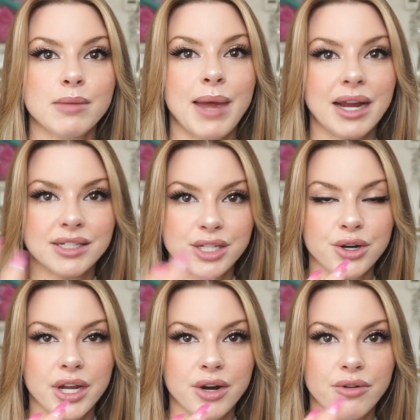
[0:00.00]

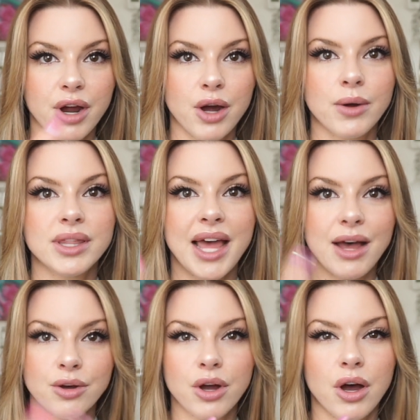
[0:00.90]
bacteria grow and the
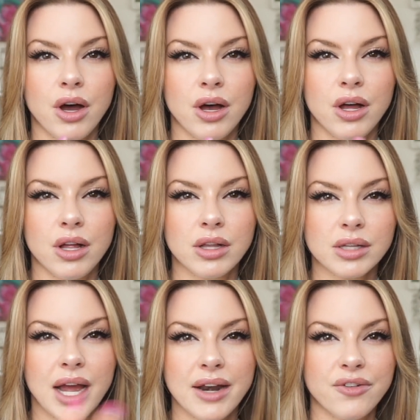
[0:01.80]
alcohol
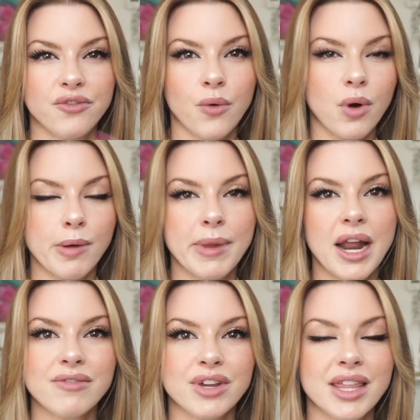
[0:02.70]
kind of form and
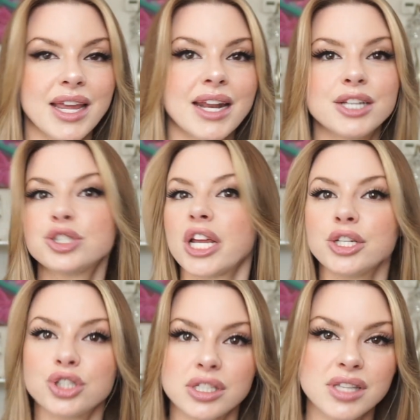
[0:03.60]
everything, and it
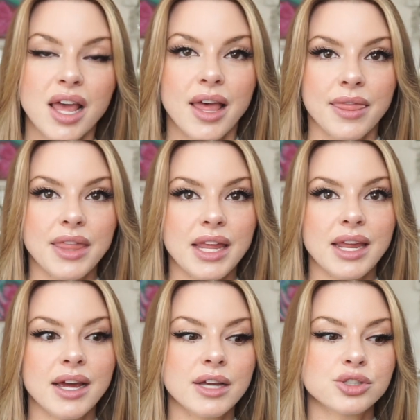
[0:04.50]
changes
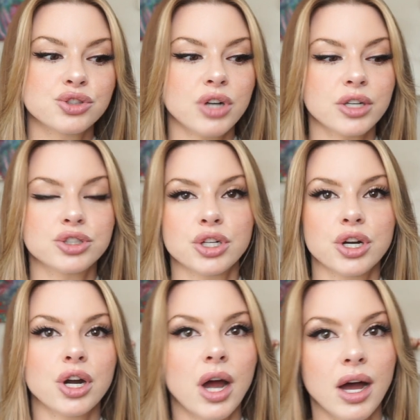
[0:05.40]
the
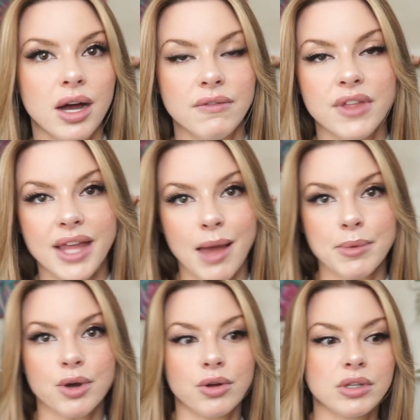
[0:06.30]
structure of the
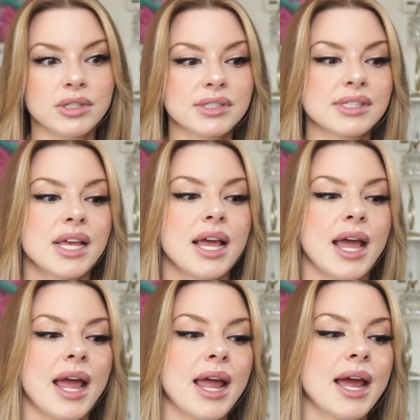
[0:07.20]
chemicals
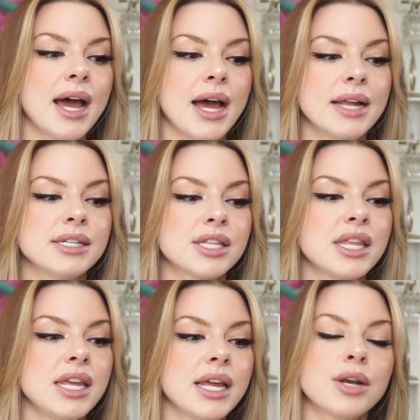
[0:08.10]
and
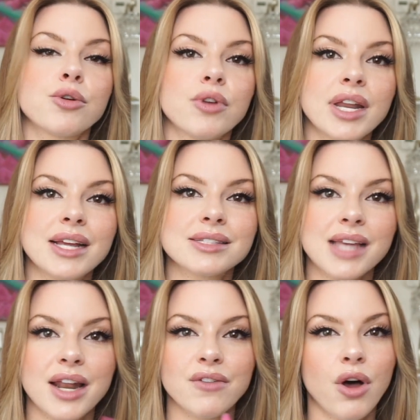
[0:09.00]
the ingredients
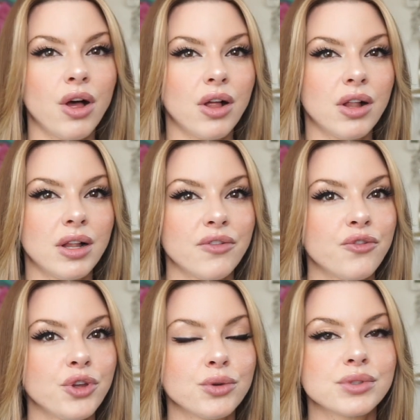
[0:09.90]
kind of all
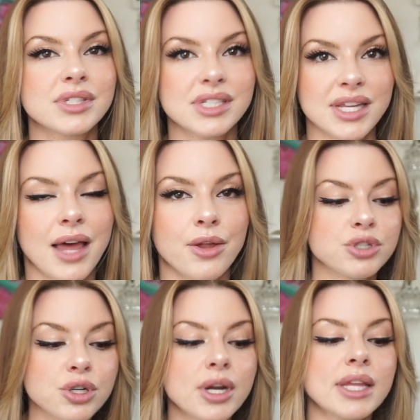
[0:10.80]
fuse together.
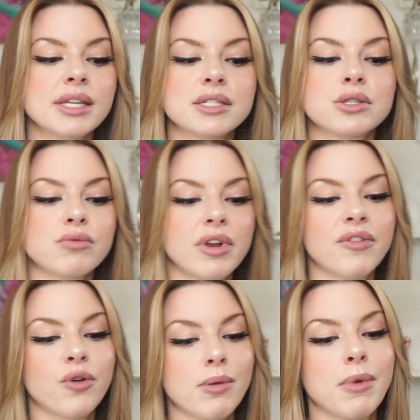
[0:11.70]
During this 3 to
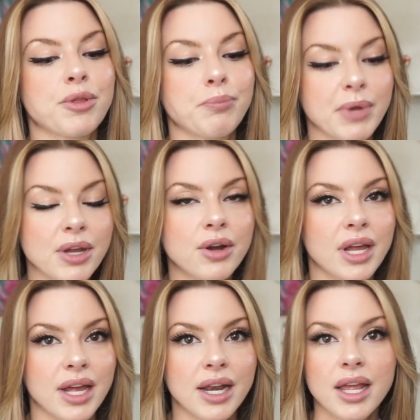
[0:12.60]
4 month period,